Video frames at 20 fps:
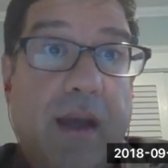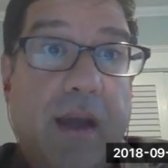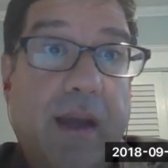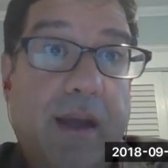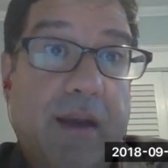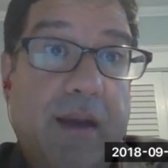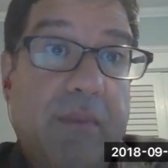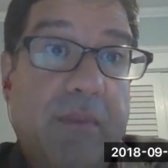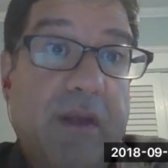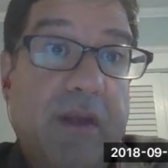
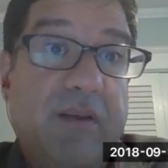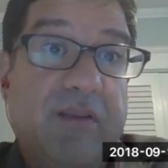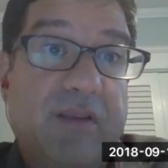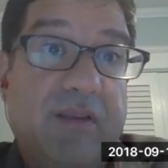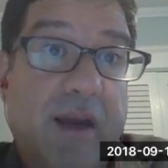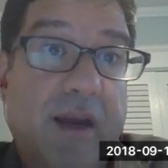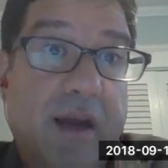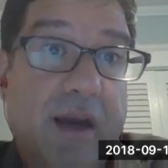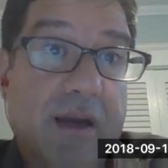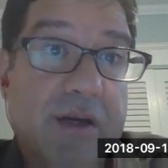And it means
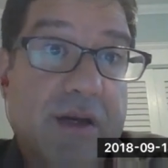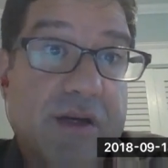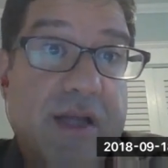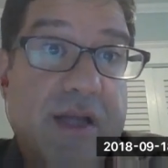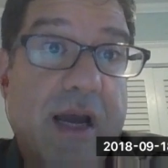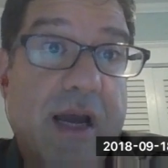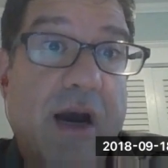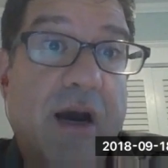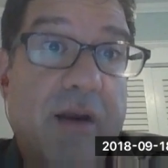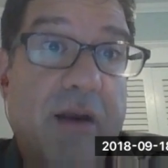the countries
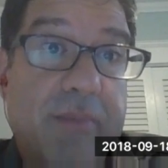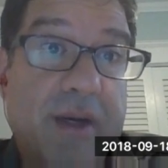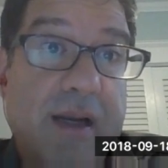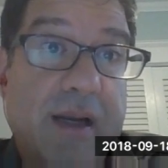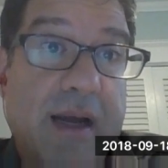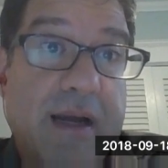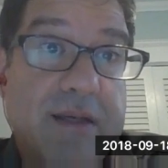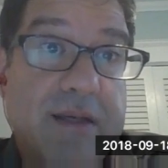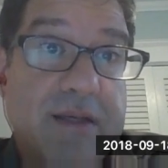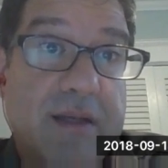that are
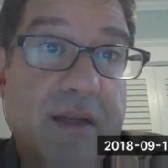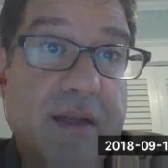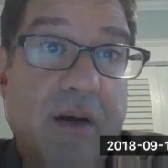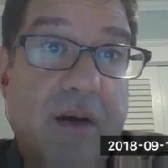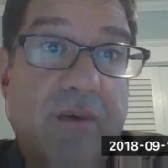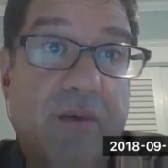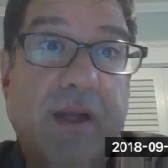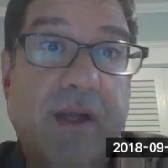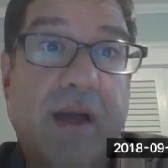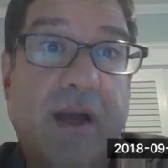urbanizing
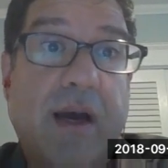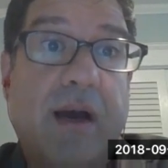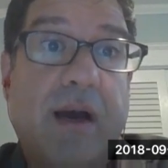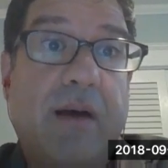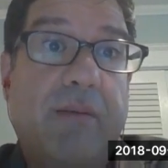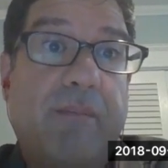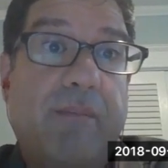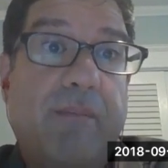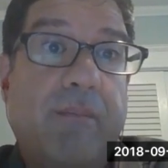now, they are